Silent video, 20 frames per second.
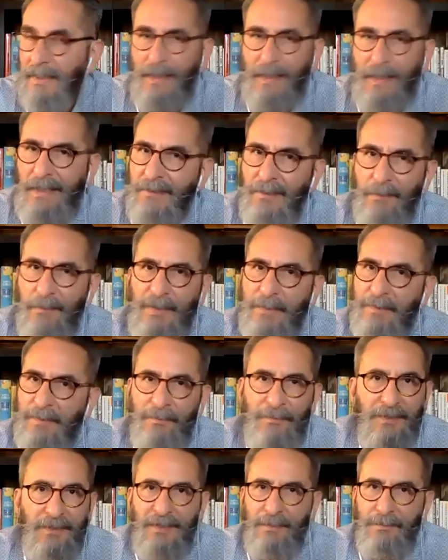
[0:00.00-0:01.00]
either people
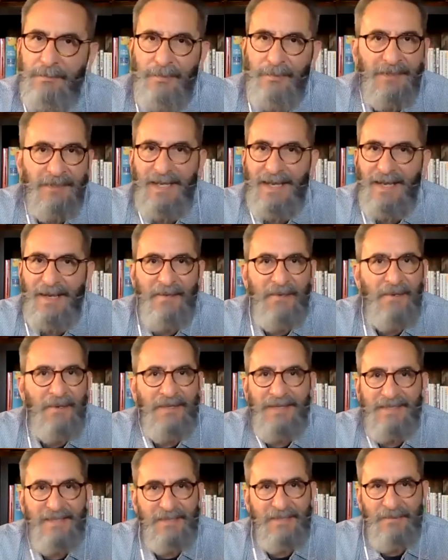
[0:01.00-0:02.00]
put the book down or
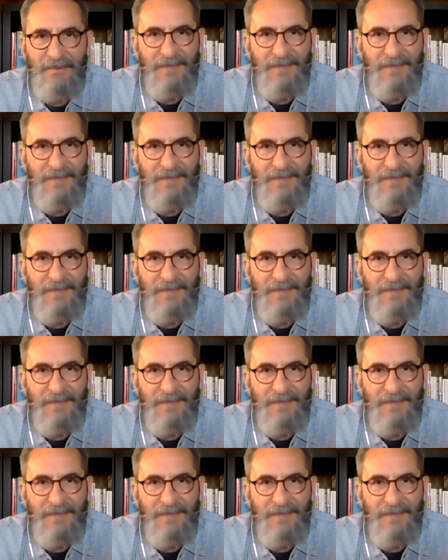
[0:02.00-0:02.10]
they just